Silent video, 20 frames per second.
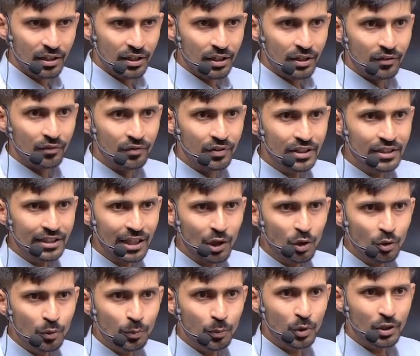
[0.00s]
Which
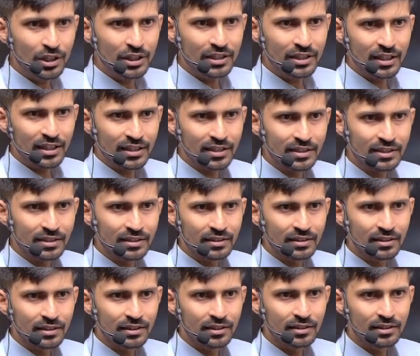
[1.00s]
output is less?
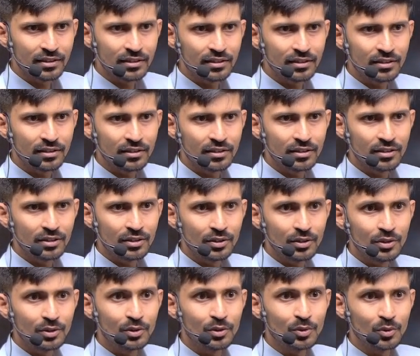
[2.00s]

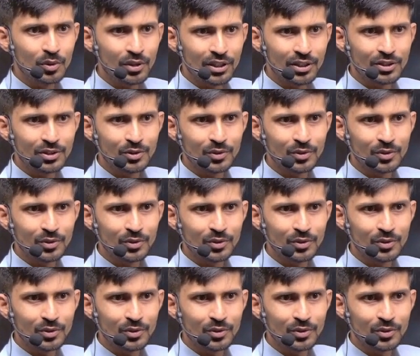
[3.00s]
2 raised to